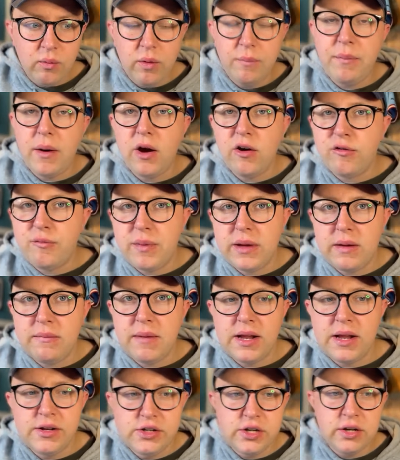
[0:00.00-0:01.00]
were both being
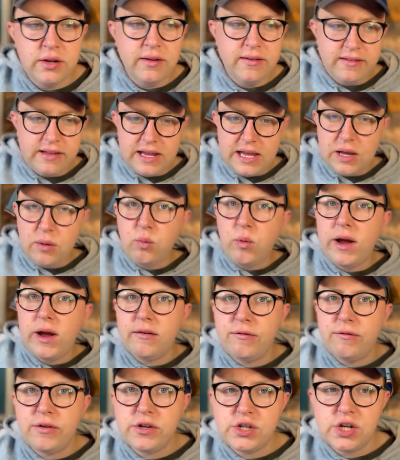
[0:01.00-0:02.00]
mentioned. City
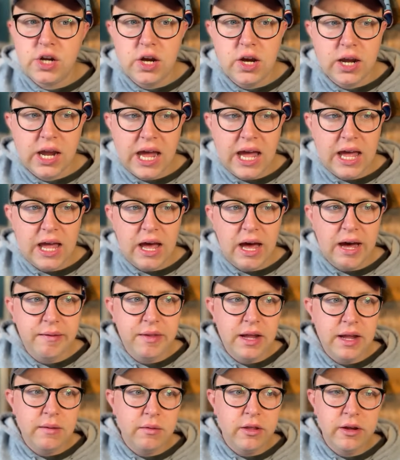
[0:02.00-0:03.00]
went for Cherki,
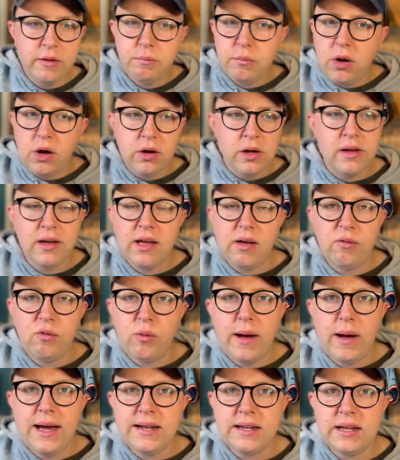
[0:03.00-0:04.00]
and then the Morgan
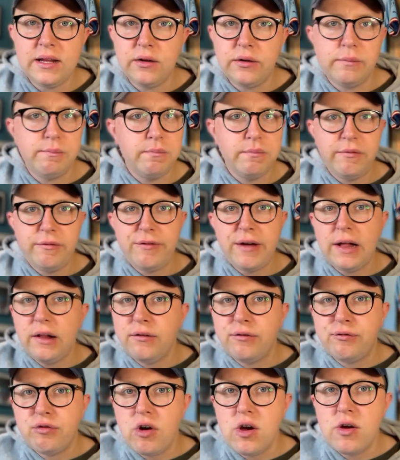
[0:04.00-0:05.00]
Gibbs-White deal
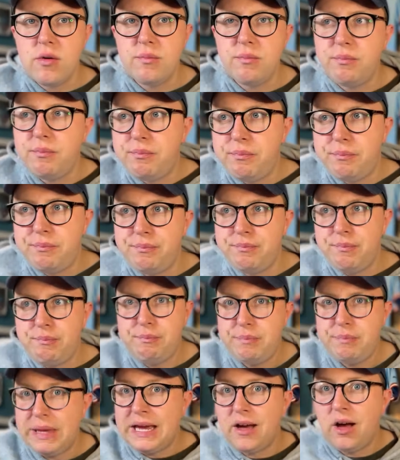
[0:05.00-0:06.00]
fell through
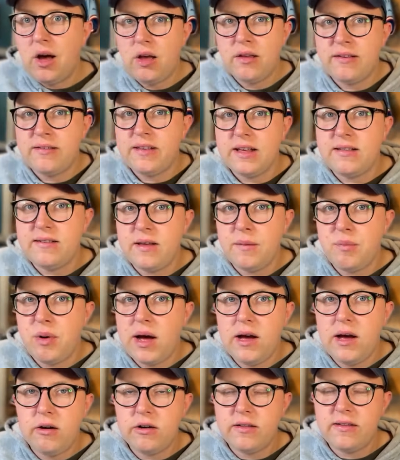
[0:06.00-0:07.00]
because City
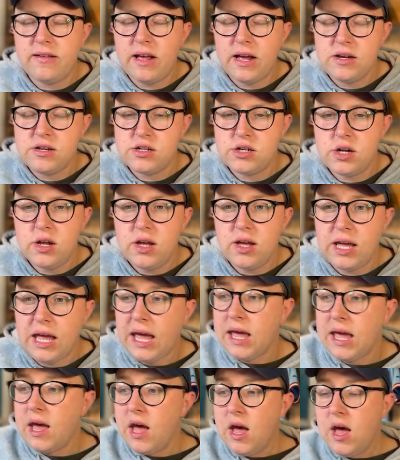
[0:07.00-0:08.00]
prioritised
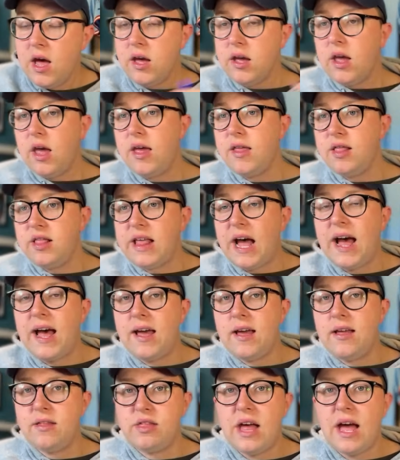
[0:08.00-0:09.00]
Cherki.
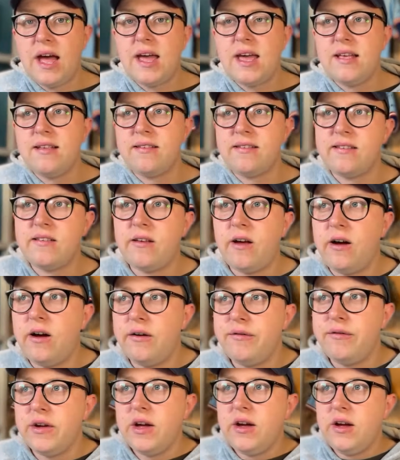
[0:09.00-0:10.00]
That is sort
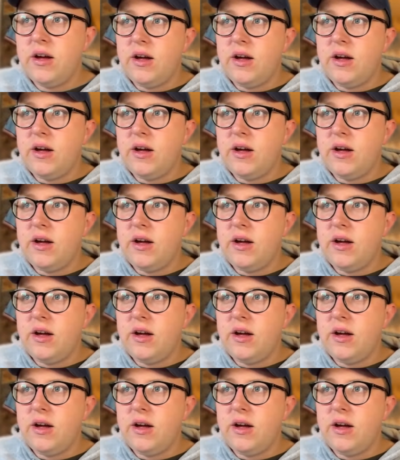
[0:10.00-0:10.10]
of,